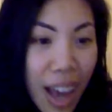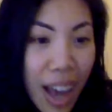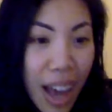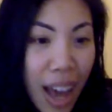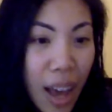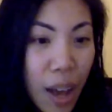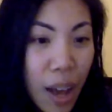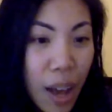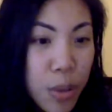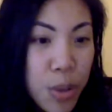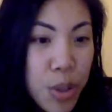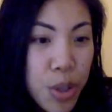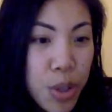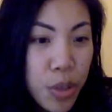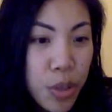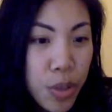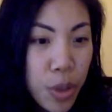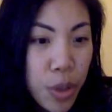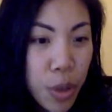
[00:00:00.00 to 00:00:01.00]
How
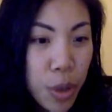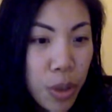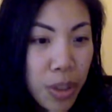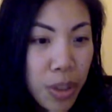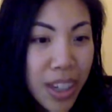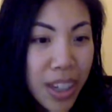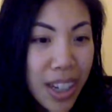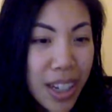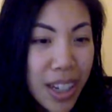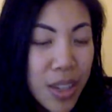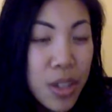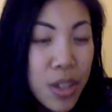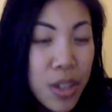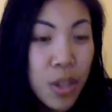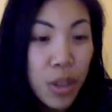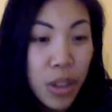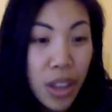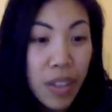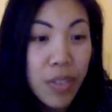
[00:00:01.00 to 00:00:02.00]
difficult it is
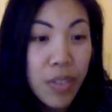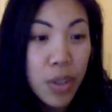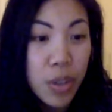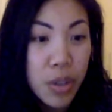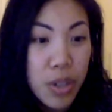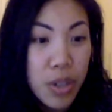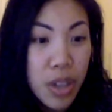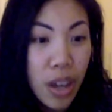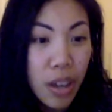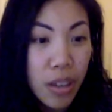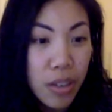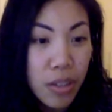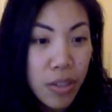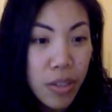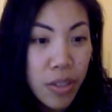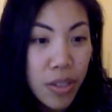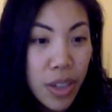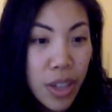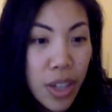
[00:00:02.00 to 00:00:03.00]
to love yourself,
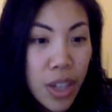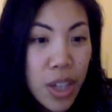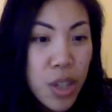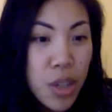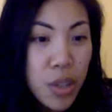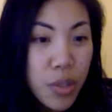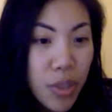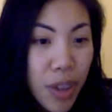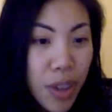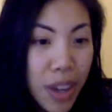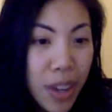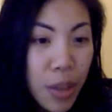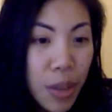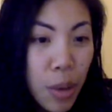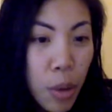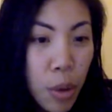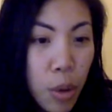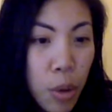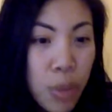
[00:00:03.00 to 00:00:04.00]
to find
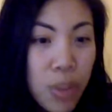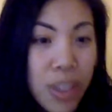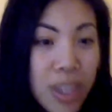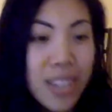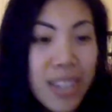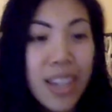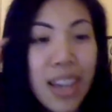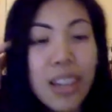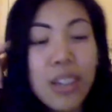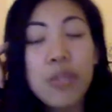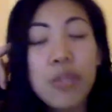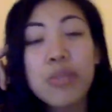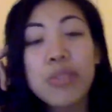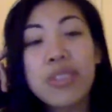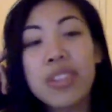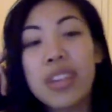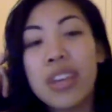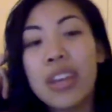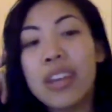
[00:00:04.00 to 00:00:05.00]
the wholeness that you
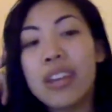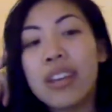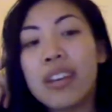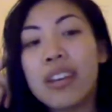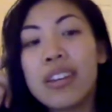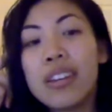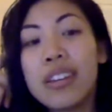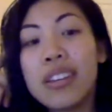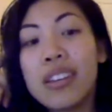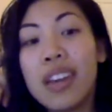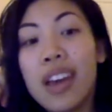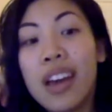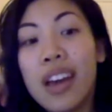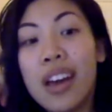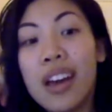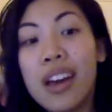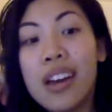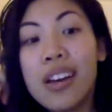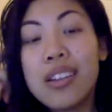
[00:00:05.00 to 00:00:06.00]
seek.
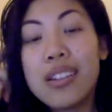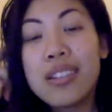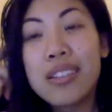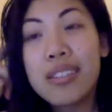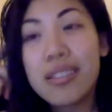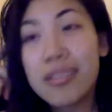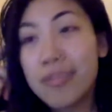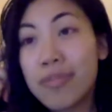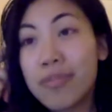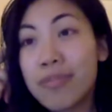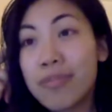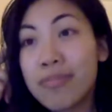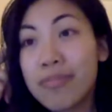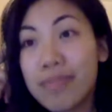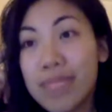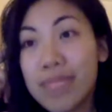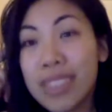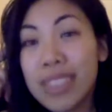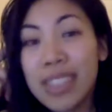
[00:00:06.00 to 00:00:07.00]
Yes.
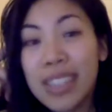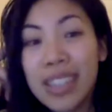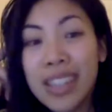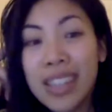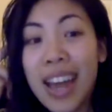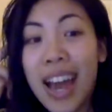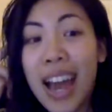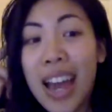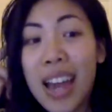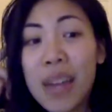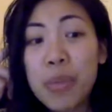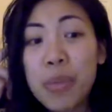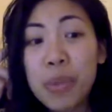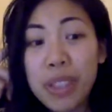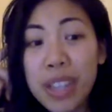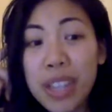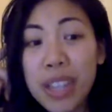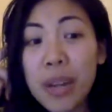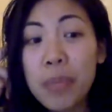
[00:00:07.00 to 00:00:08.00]
I
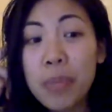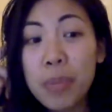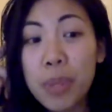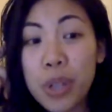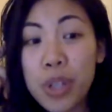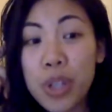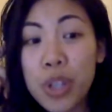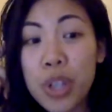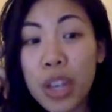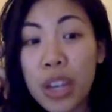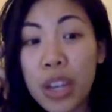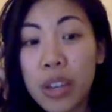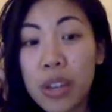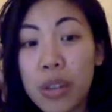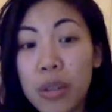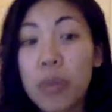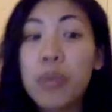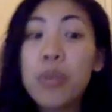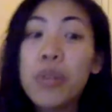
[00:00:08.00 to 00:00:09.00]
really appreciate
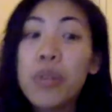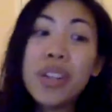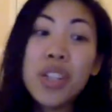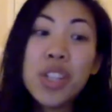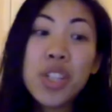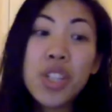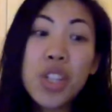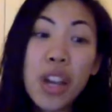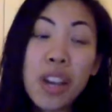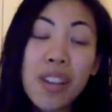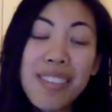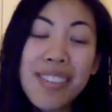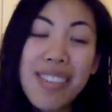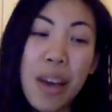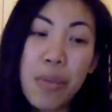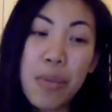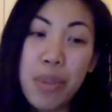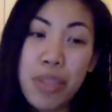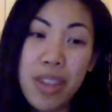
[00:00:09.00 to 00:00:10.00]
you sharing
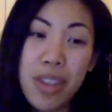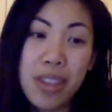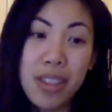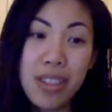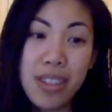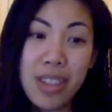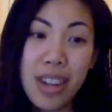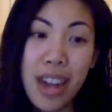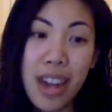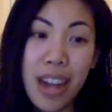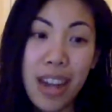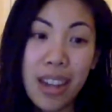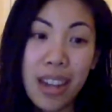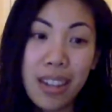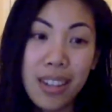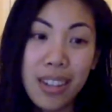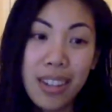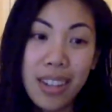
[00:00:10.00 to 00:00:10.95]
that with us tonight.